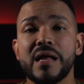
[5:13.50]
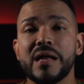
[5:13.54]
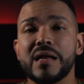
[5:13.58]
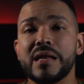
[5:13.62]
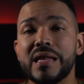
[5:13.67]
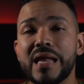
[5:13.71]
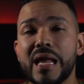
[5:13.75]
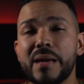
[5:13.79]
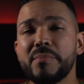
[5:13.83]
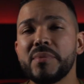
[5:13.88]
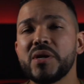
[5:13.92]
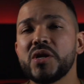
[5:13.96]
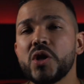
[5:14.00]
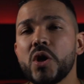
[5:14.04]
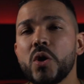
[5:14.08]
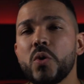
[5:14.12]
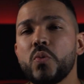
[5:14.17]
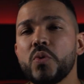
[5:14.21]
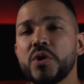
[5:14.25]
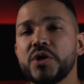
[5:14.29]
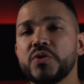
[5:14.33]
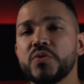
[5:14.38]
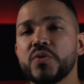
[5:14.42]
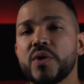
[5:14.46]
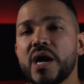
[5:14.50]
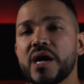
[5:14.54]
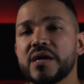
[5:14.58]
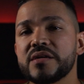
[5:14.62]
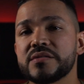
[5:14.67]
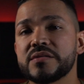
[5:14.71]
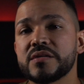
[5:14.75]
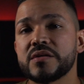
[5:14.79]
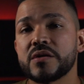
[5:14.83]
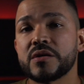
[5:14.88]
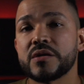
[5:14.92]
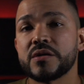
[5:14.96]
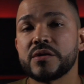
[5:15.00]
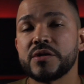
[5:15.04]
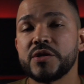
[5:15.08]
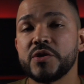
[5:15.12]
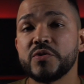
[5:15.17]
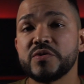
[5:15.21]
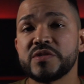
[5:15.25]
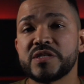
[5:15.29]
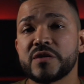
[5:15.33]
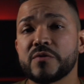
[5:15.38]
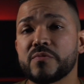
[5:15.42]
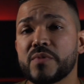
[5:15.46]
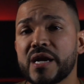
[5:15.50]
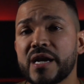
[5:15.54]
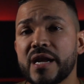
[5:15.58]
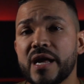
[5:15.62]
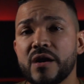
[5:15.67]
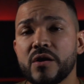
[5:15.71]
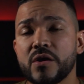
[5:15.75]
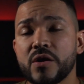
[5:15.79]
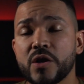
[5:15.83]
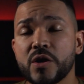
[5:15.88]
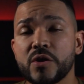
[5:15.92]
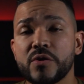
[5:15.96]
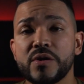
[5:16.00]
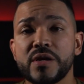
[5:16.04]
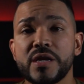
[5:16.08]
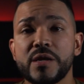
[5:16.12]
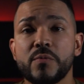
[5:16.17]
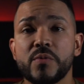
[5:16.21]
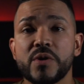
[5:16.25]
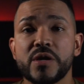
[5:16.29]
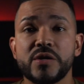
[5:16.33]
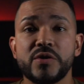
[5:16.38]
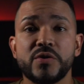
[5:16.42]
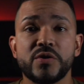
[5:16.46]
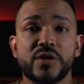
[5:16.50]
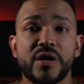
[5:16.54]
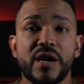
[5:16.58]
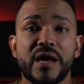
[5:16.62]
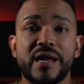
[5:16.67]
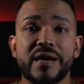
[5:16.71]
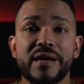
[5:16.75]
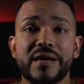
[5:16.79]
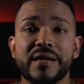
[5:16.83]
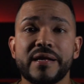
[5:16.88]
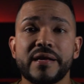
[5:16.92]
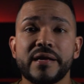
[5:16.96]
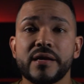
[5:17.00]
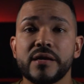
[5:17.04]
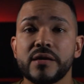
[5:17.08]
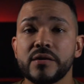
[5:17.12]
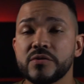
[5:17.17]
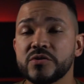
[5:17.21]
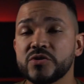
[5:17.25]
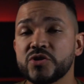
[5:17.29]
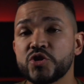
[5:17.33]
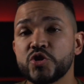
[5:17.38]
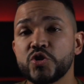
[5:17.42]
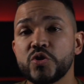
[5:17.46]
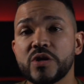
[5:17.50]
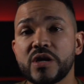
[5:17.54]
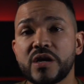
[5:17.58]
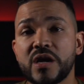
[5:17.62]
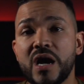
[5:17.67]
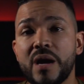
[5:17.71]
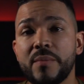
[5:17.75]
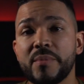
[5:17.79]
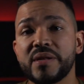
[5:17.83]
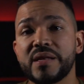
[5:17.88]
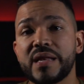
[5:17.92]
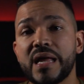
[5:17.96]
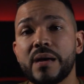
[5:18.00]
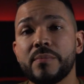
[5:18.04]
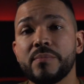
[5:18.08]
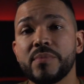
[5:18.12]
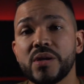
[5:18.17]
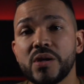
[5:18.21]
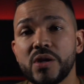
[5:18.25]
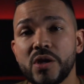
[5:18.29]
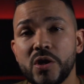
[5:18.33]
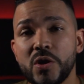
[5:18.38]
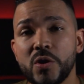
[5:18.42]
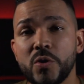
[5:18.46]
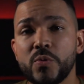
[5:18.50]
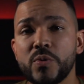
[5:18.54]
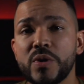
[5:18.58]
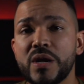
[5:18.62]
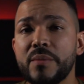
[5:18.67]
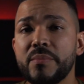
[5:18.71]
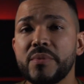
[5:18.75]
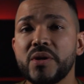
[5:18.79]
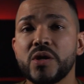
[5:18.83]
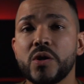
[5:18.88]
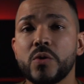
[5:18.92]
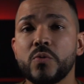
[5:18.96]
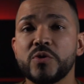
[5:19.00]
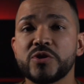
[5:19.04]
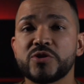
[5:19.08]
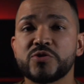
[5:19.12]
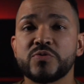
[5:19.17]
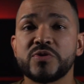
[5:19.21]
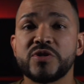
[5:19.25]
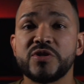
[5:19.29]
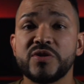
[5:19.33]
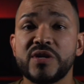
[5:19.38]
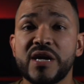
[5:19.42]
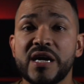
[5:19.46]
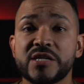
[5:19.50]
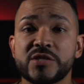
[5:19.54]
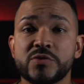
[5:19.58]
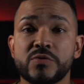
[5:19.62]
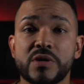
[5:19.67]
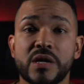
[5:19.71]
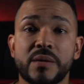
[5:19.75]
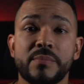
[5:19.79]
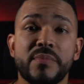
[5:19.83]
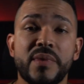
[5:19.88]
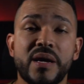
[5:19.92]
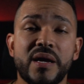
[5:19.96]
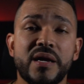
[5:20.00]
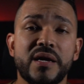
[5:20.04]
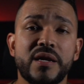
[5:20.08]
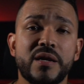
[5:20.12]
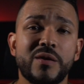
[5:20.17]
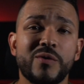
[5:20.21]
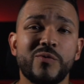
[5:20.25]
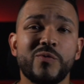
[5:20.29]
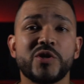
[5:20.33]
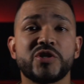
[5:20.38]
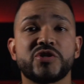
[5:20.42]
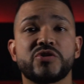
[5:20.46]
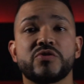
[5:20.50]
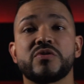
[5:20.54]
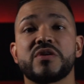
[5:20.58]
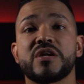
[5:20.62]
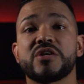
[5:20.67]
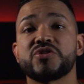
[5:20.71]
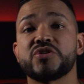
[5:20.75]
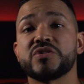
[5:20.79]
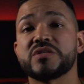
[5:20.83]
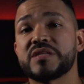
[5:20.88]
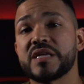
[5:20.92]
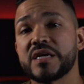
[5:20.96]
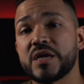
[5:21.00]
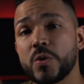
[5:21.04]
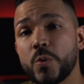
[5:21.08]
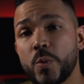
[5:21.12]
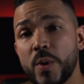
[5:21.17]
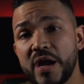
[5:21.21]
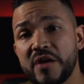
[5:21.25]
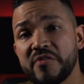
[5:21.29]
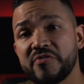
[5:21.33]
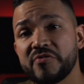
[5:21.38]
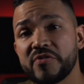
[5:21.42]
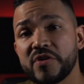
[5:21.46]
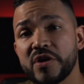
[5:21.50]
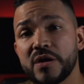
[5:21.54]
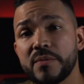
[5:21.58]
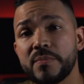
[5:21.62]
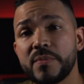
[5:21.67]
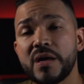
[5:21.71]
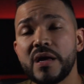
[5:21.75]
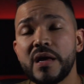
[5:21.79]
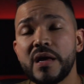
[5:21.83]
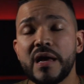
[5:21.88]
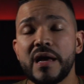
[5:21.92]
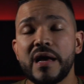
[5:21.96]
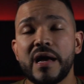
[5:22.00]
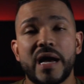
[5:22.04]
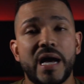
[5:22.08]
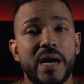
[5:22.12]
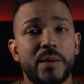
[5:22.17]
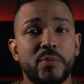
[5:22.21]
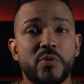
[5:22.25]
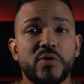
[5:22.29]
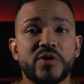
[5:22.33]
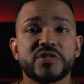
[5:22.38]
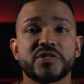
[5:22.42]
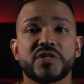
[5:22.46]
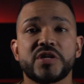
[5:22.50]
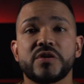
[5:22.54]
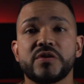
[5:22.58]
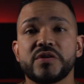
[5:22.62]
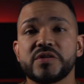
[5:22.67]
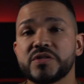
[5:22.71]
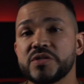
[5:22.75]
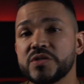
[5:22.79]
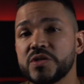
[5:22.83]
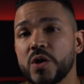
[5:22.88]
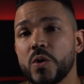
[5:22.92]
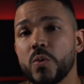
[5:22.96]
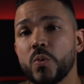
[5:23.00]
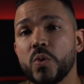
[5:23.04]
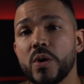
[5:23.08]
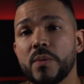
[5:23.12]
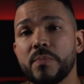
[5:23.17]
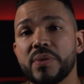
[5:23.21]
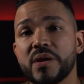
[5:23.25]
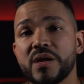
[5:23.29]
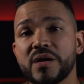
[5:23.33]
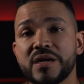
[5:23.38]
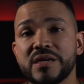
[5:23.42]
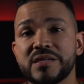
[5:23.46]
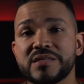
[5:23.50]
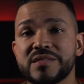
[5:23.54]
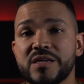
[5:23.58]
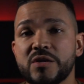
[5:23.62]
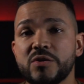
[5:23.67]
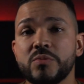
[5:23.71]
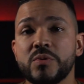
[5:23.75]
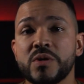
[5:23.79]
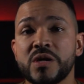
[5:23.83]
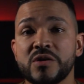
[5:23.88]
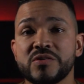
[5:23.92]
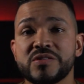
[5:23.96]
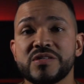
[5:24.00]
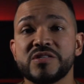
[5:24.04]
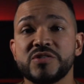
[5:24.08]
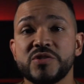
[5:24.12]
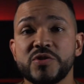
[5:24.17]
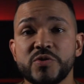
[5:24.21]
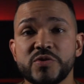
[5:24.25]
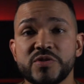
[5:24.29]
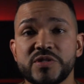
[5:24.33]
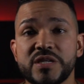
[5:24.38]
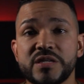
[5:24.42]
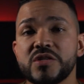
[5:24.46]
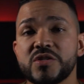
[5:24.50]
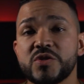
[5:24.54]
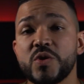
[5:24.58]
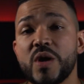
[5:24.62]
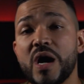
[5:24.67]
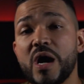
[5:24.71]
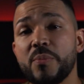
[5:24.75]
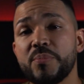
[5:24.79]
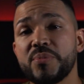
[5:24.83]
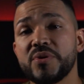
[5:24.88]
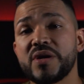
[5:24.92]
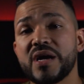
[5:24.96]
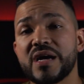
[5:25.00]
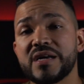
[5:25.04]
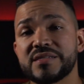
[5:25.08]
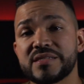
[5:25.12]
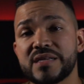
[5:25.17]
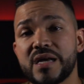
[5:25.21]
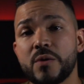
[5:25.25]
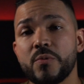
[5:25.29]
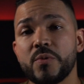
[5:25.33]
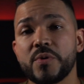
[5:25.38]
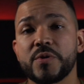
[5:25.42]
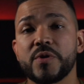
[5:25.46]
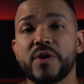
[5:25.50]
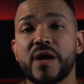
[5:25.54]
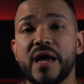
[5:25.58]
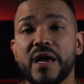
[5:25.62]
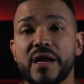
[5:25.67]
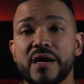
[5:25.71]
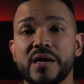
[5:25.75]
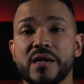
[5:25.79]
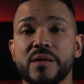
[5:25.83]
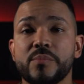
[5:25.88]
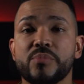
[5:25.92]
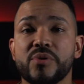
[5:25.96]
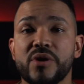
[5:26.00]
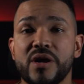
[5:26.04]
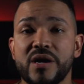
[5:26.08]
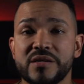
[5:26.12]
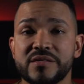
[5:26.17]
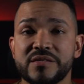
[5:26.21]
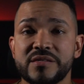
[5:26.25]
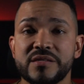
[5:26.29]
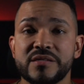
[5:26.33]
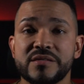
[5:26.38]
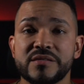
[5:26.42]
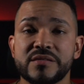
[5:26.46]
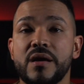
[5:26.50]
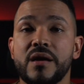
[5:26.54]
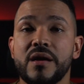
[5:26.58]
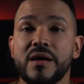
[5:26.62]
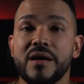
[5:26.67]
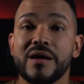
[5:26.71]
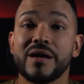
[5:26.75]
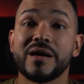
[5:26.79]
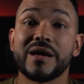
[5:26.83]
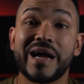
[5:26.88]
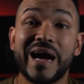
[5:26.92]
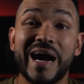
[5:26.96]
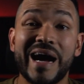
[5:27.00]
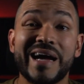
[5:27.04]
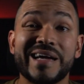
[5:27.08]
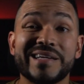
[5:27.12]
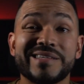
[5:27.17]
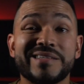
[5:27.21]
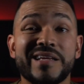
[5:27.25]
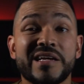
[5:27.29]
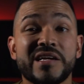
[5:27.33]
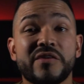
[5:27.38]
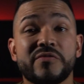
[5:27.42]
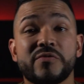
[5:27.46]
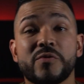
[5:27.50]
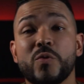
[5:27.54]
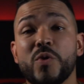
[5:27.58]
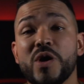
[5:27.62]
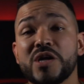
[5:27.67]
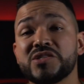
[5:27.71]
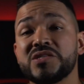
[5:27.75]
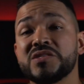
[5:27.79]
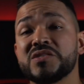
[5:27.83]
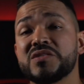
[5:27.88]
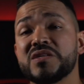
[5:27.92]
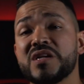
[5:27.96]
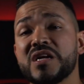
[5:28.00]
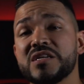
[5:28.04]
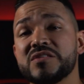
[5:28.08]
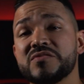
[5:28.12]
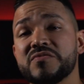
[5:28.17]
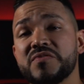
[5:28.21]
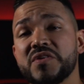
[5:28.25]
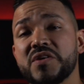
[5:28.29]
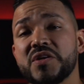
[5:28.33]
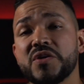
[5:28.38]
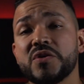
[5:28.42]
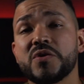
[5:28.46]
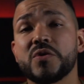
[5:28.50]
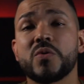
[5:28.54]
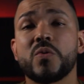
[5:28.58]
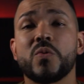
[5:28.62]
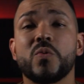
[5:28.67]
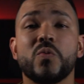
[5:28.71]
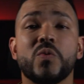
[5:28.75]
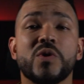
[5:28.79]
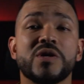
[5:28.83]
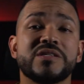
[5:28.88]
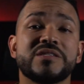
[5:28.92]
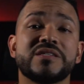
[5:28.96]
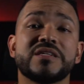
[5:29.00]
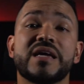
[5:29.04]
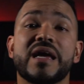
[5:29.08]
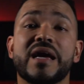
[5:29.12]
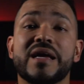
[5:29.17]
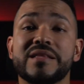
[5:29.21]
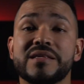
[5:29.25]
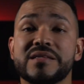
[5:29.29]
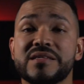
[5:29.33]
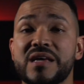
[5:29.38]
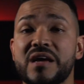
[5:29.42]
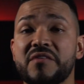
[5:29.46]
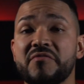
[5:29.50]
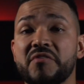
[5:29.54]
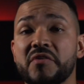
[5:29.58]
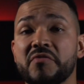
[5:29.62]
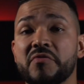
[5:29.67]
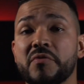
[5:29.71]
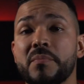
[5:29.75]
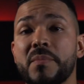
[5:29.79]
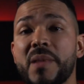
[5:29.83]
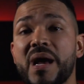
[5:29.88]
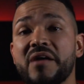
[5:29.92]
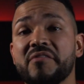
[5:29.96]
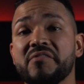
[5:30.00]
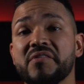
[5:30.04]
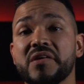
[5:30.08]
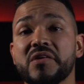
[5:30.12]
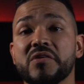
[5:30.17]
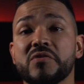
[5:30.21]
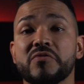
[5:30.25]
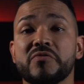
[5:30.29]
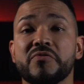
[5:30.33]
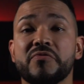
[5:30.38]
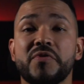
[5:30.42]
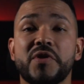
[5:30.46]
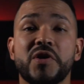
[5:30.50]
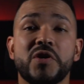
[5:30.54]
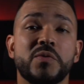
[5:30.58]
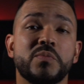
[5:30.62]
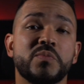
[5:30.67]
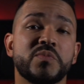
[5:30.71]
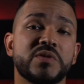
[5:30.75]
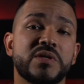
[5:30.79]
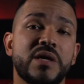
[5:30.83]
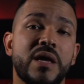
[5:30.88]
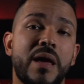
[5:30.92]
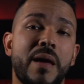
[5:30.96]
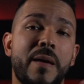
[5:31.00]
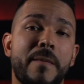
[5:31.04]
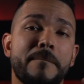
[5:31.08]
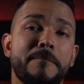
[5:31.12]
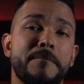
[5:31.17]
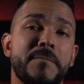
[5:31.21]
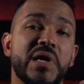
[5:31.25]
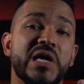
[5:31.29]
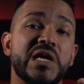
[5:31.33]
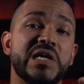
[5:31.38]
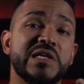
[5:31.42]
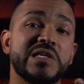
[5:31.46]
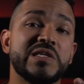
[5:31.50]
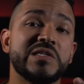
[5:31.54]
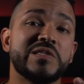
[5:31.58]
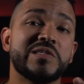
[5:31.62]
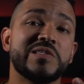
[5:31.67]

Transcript: Let me know what you guys are using right now currently when you're editing. Shoot a comment down below. Let me know which one you guys recommend, which one I should stay away from. I'm always curious to know what plugins everyone else is using to help you guys out with your editing process. Guys, thank you for watching today's video. Once again, this is Javier from Mavic Hero Films. Peace.